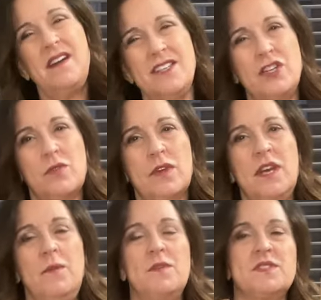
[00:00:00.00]
I generally
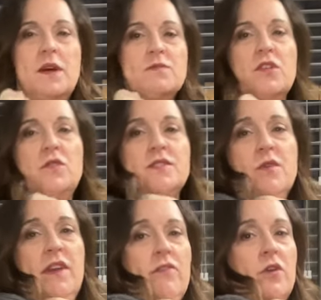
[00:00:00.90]
keep the snaps closed.
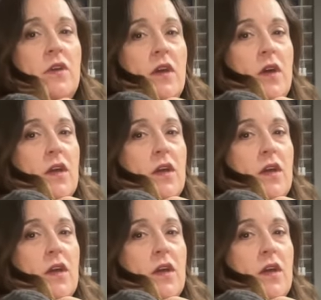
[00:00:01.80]
So even